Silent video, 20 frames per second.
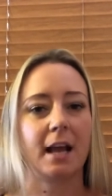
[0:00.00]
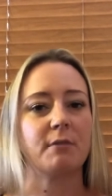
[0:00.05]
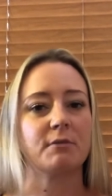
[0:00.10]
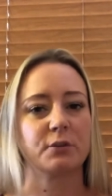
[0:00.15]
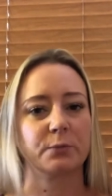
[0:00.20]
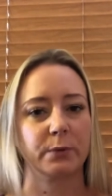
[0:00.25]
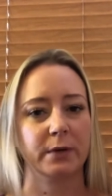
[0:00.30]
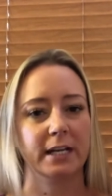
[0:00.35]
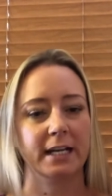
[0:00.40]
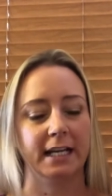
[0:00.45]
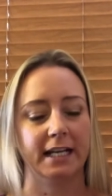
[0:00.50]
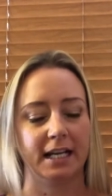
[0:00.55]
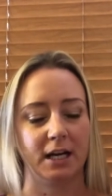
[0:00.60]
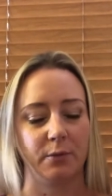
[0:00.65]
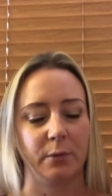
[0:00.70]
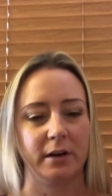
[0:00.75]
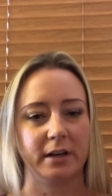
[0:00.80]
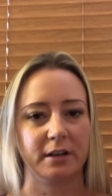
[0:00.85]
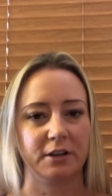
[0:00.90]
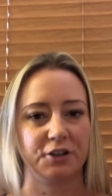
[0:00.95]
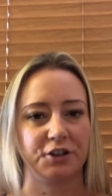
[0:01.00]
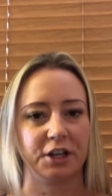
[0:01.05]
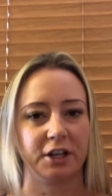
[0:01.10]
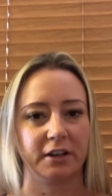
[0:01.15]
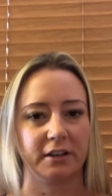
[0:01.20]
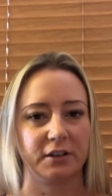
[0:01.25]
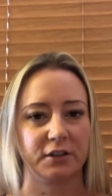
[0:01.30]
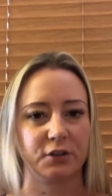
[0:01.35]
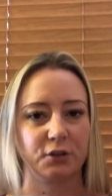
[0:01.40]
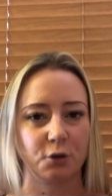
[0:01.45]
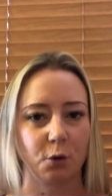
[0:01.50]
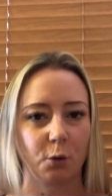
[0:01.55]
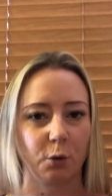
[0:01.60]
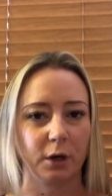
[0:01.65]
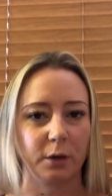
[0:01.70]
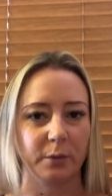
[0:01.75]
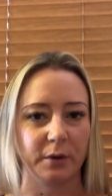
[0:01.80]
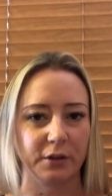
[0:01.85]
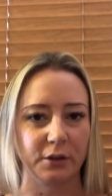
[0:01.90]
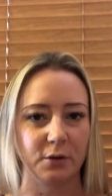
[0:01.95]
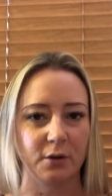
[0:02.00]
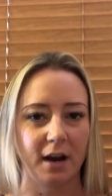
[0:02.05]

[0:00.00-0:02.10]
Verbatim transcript: I was reading and I wanted to share a story with you